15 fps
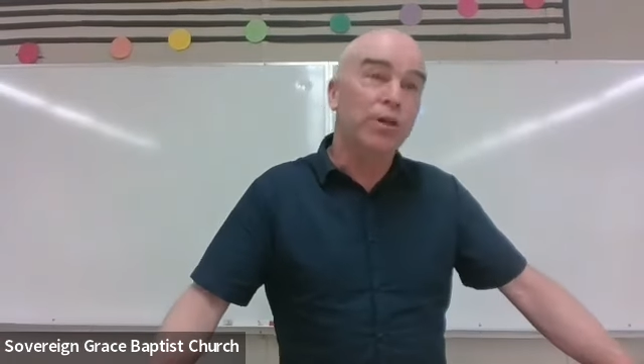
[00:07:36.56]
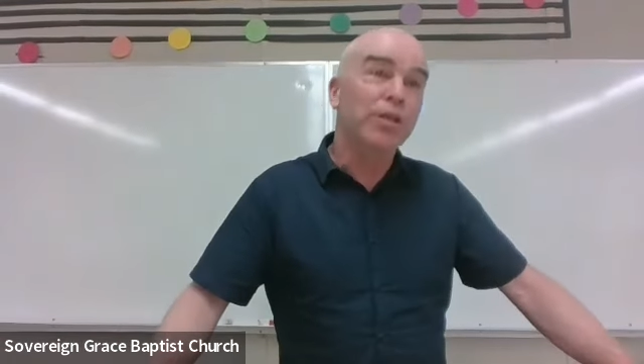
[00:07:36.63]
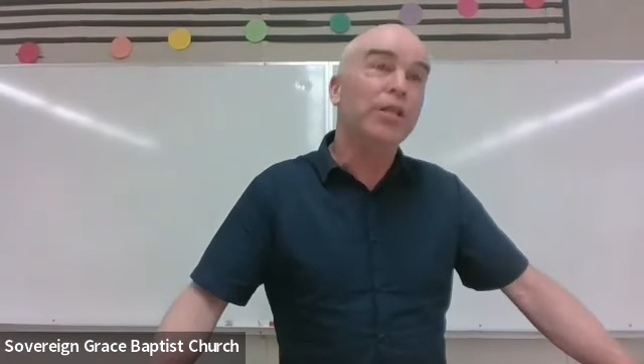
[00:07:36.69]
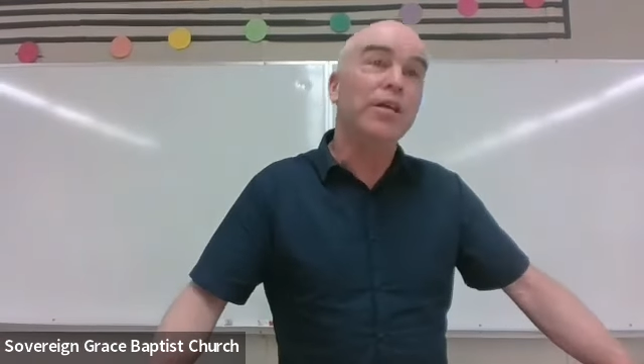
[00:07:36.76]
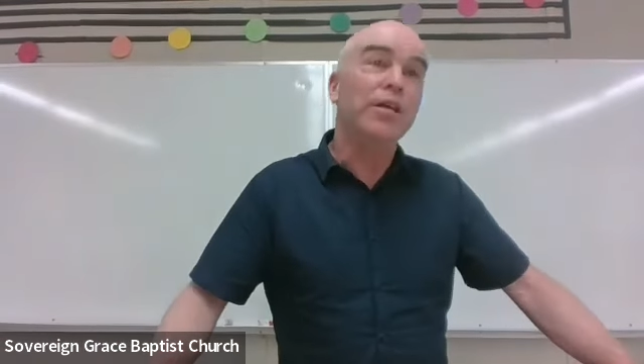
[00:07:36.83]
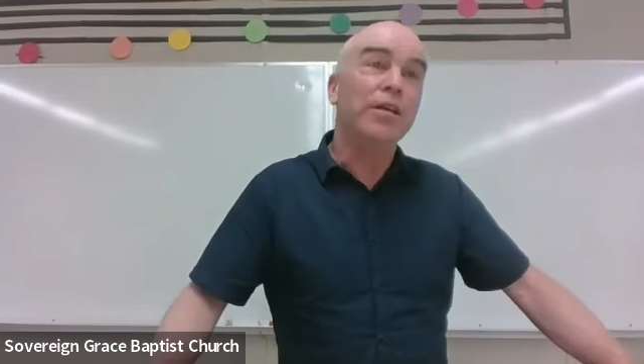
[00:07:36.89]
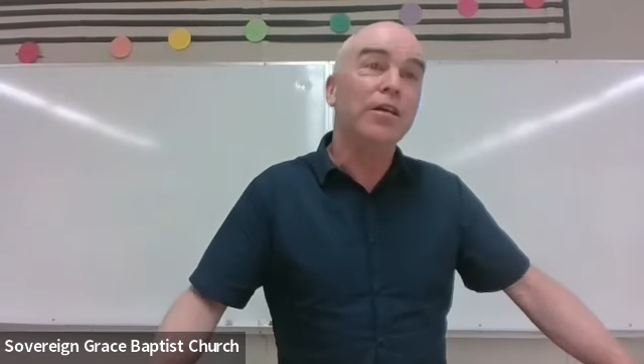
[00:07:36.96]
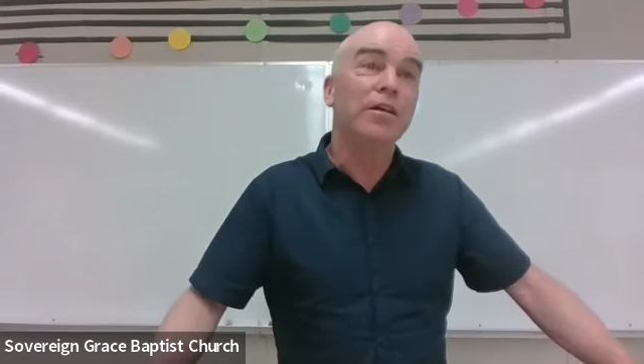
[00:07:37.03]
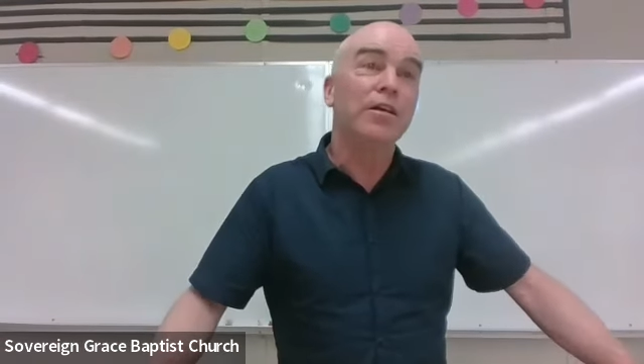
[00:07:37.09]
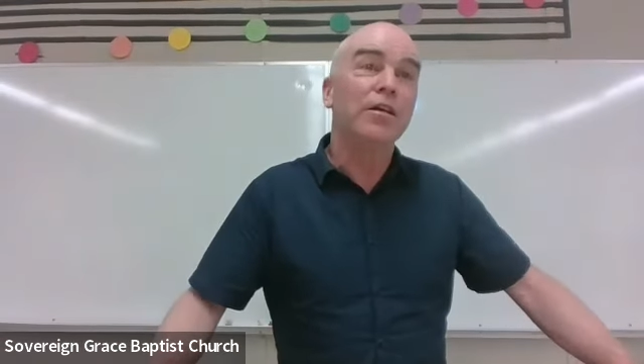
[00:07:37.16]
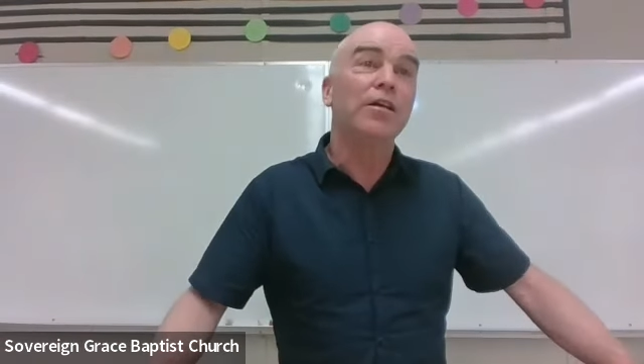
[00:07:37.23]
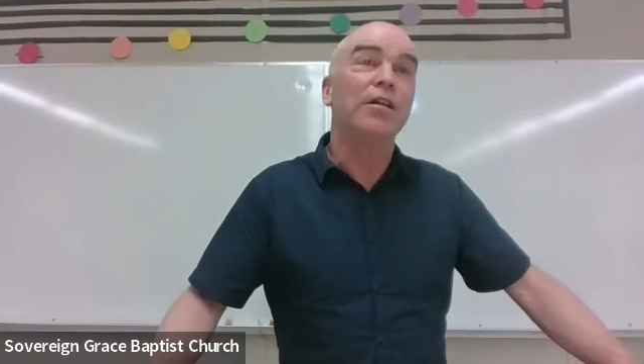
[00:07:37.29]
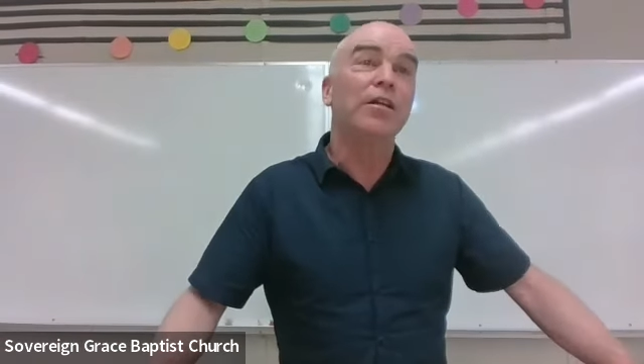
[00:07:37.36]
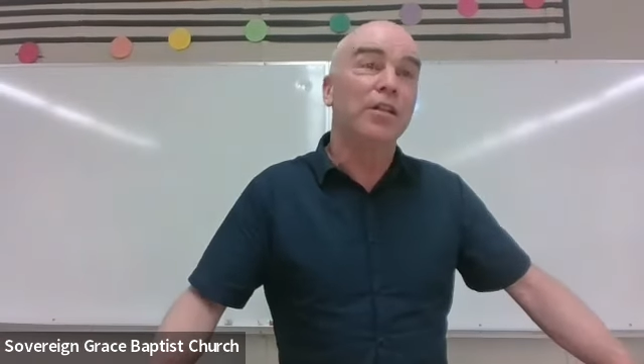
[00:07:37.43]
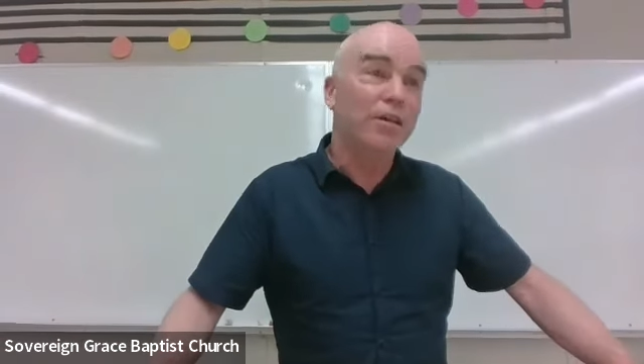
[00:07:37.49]
really
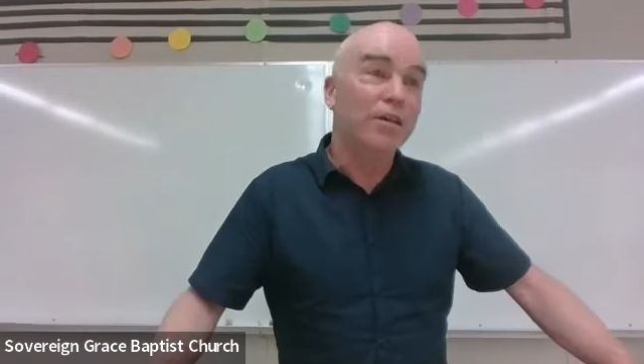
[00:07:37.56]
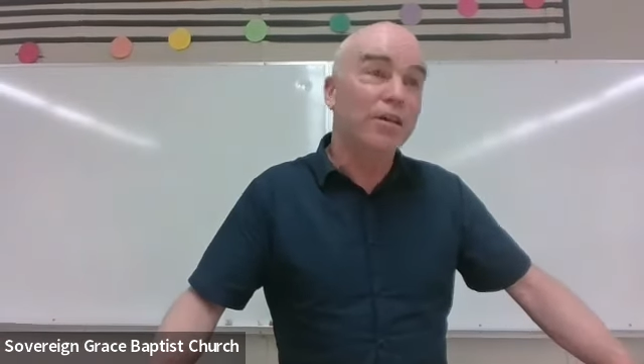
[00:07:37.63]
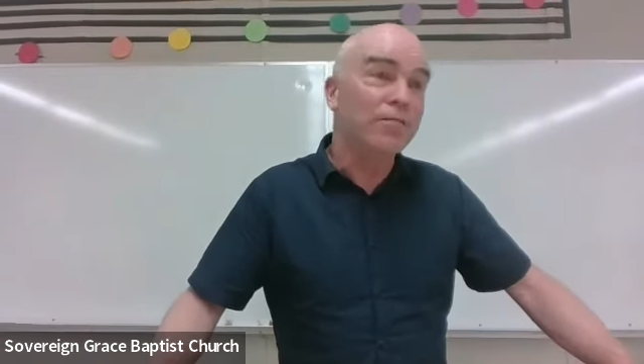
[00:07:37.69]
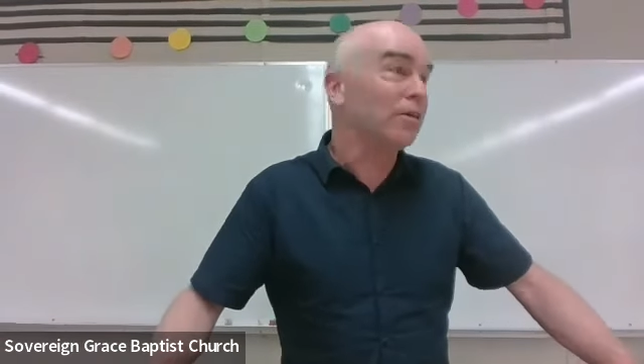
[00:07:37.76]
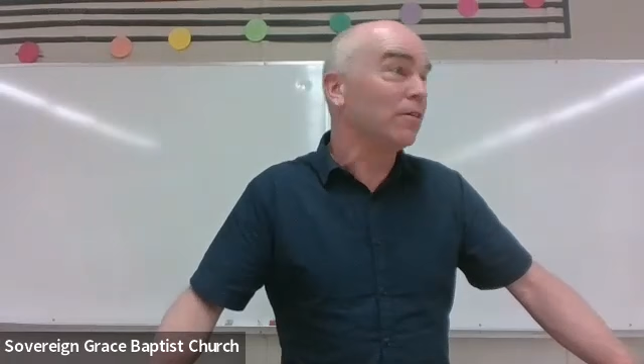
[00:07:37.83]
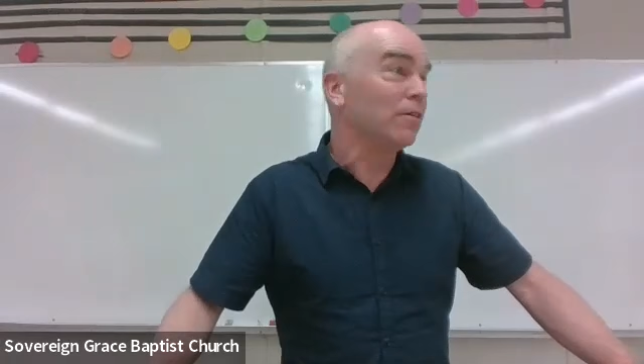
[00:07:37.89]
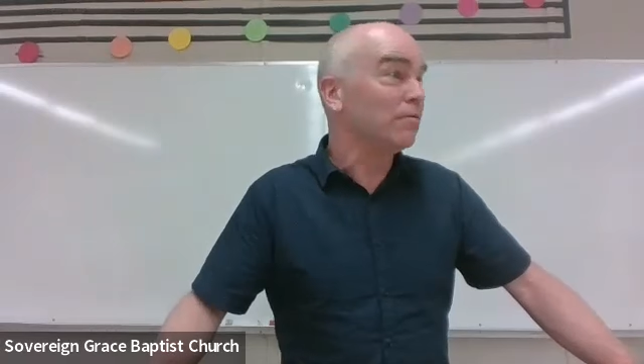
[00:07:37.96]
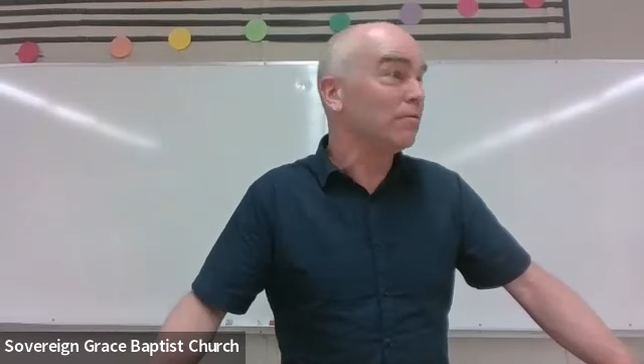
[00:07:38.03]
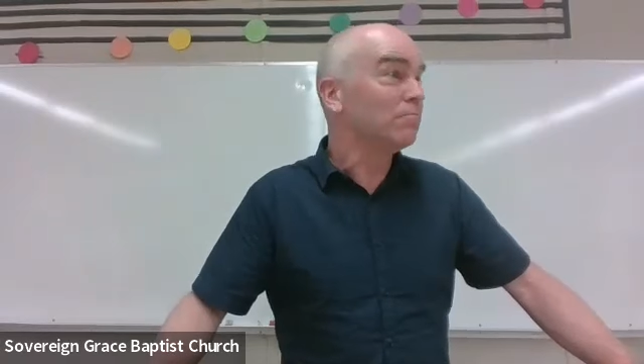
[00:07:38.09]
living.